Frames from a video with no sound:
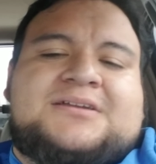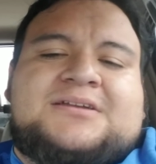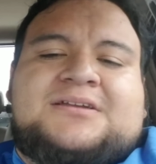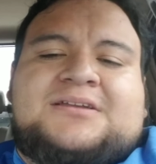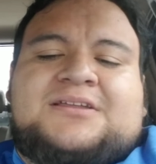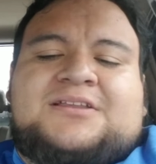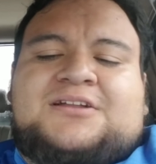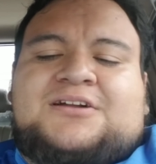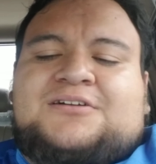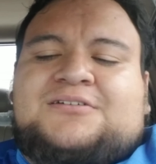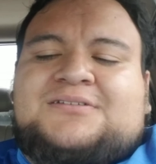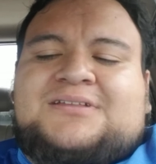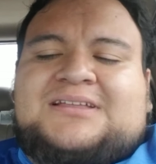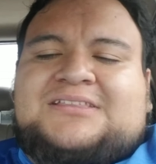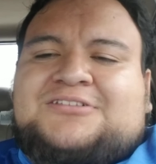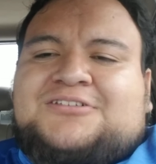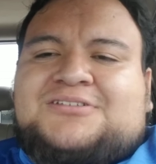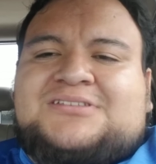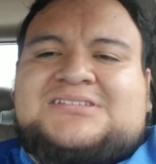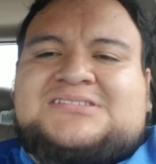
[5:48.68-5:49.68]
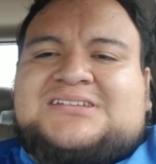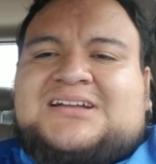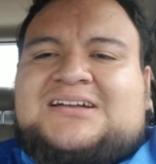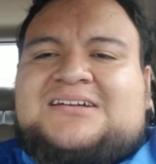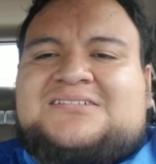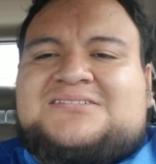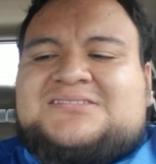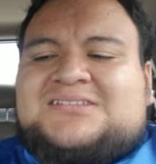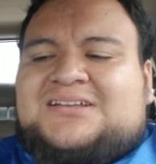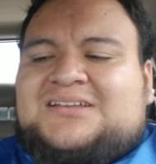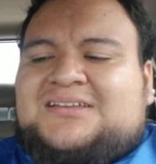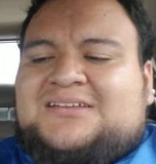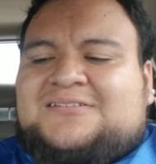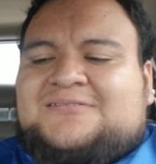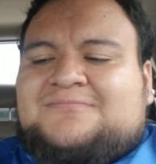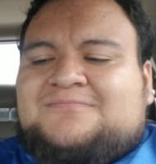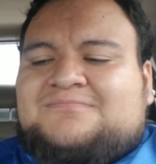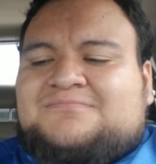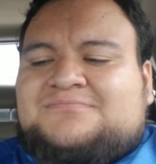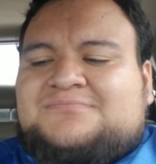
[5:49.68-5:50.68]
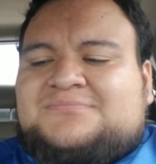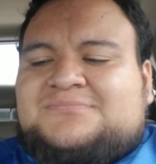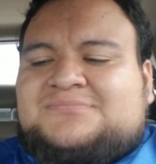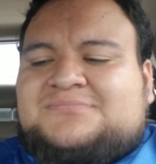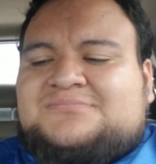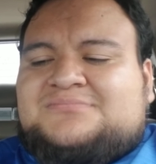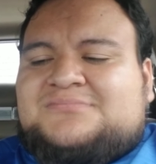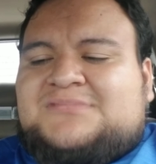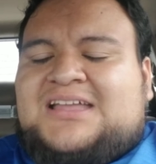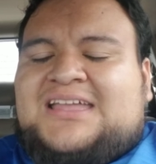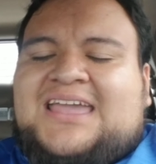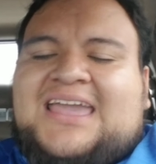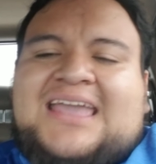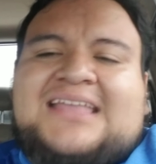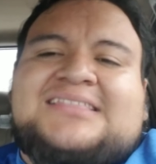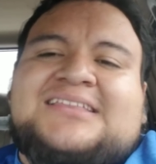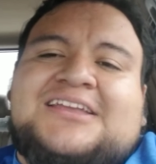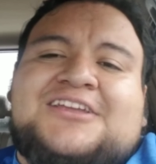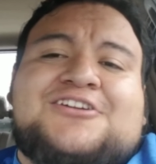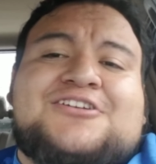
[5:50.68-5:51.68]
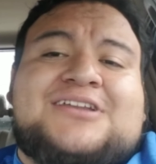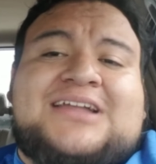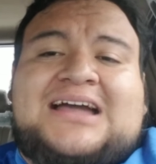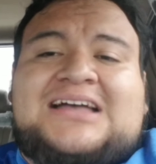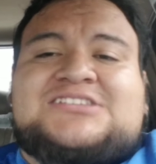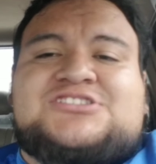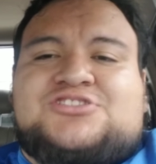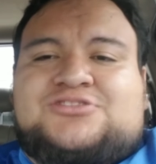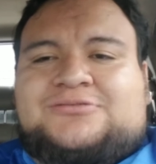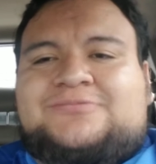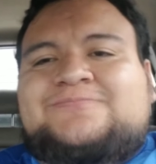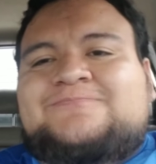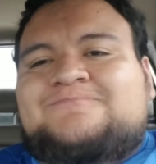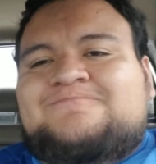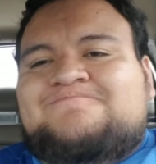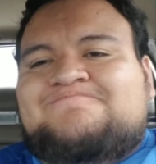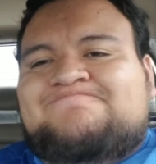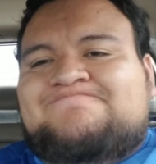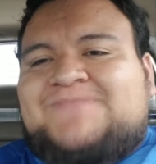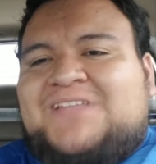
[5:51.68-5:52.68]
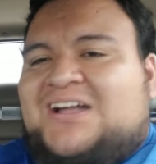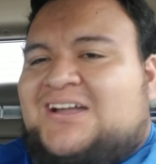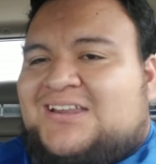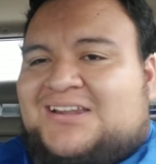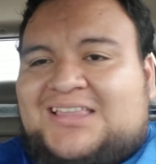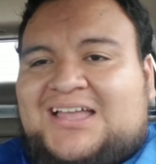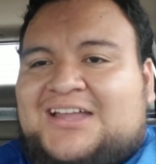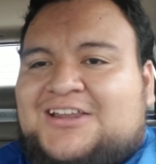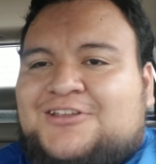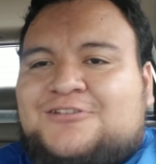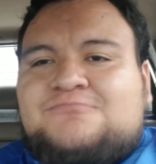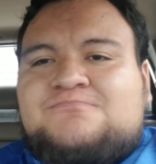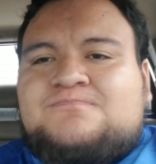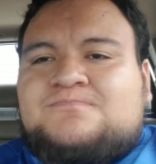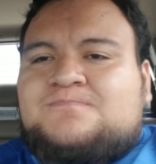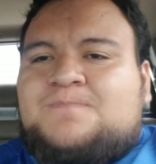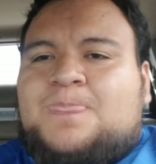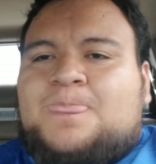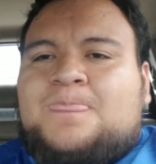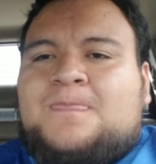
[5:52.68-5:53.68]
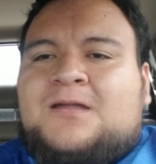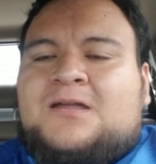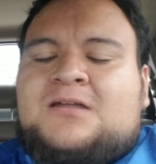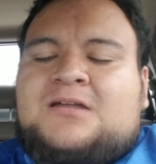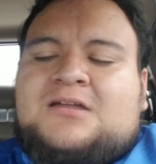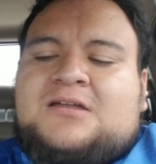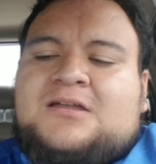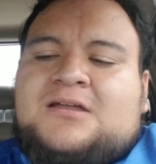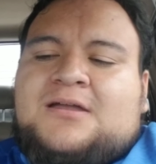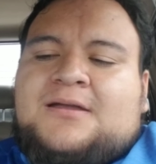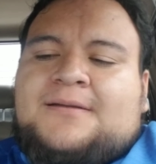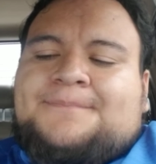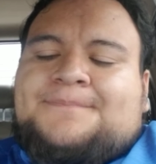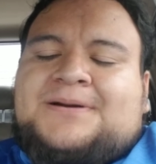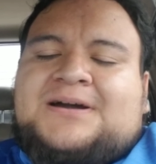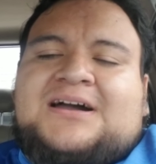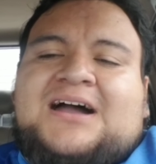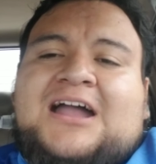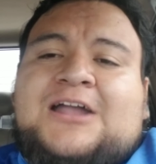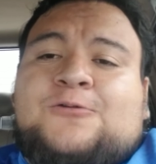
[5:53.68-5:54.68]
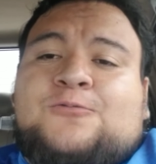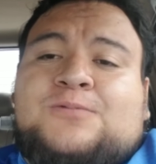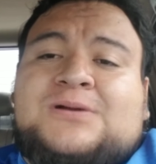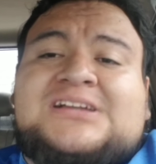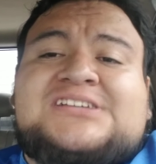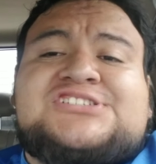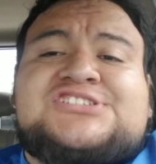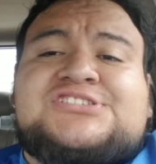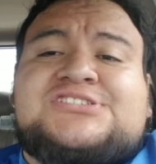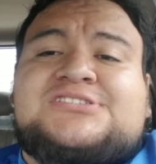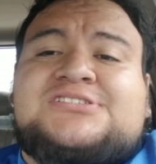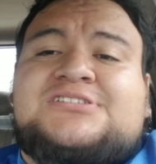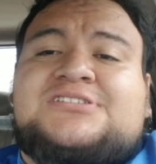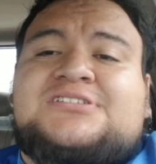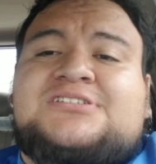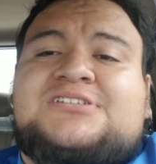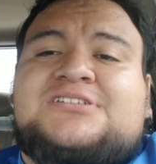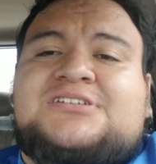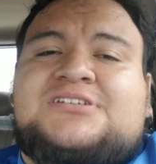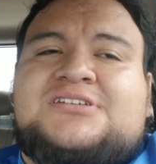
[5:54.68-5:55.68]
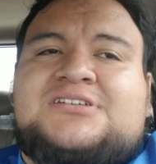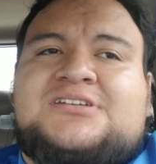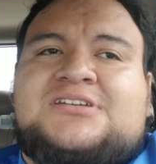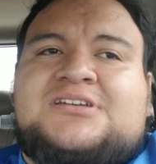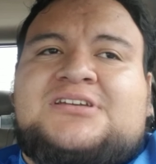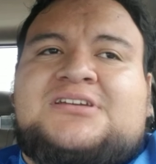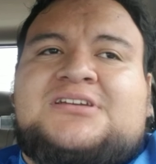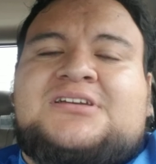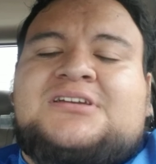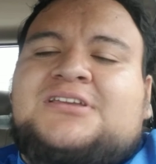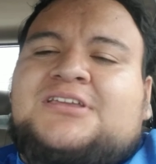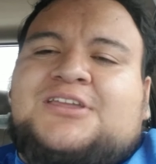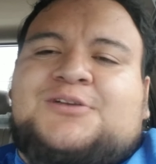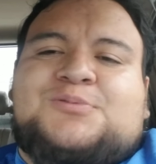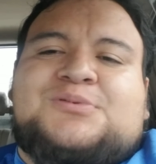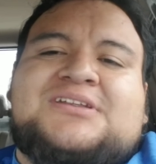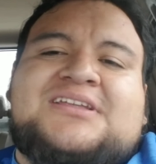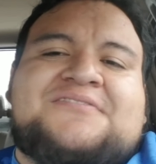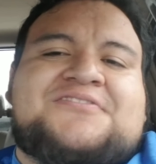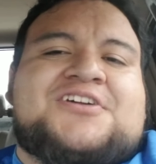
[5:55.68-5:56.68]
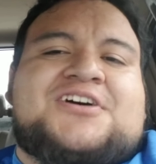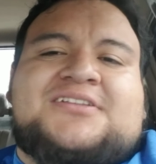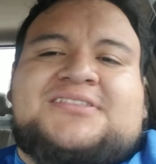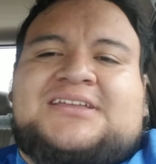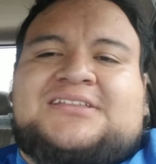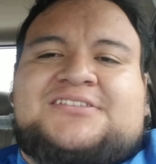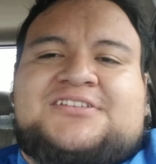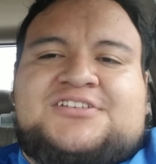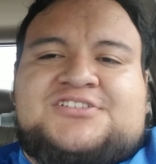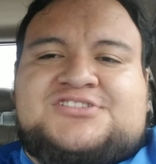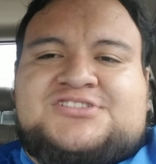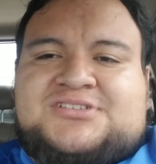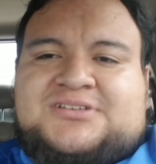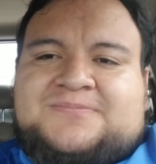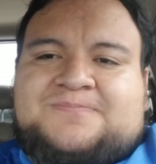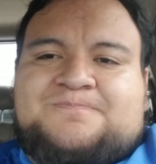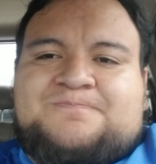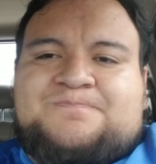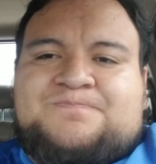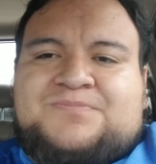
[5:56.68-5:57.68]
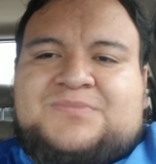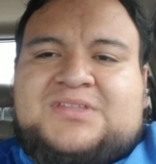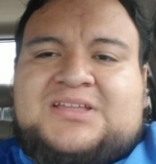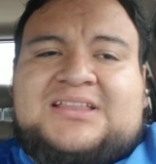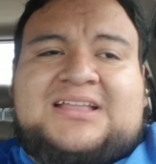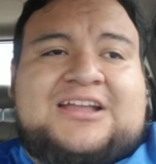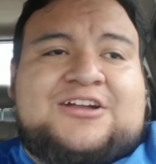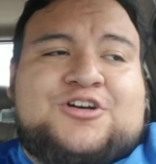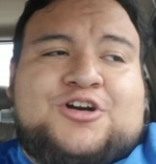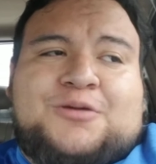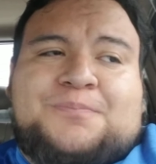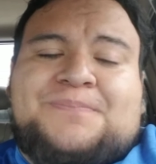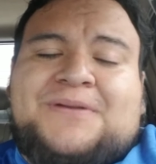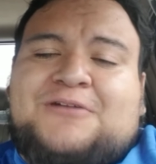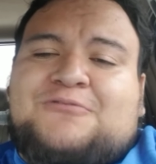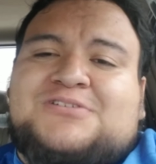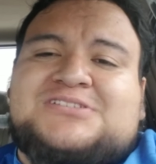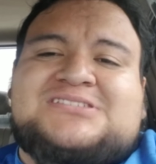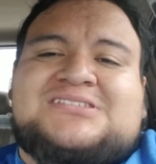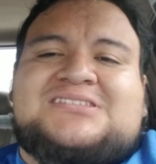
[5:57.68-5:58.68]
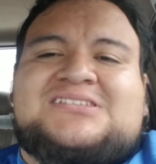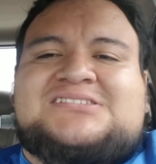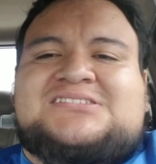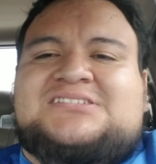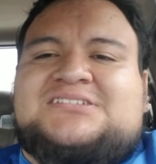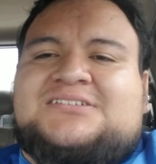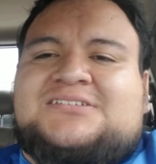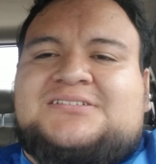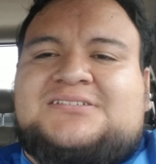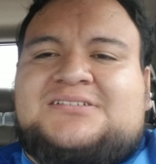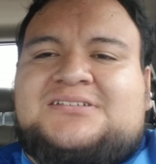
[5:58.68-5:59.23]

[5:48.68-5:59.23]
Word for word: You know, and I told this guy, I was like, I hate that you're an asshole. I'm not going to lie to you. But I wish you wouldn't have taught that to your son. And I hope he wasn't listening.